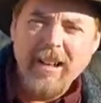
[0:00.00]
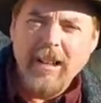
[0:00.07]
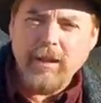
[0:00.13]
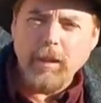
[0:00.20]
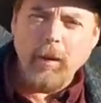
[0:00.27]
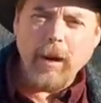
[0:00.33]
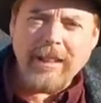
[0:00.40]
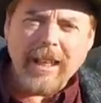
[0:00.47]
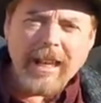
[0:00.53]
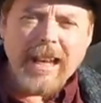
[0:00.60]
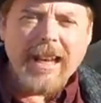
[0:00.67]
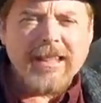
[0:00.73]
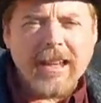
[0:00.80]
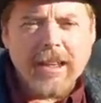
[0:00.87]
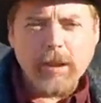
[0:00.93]
So what's the
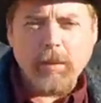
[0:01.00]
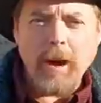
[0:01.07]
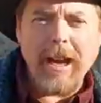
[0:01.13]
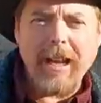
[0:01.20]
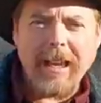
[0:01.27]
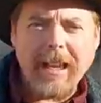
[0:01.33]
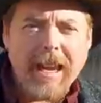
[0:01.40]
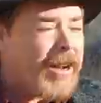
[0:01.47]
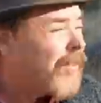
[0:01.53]
easiest way to get it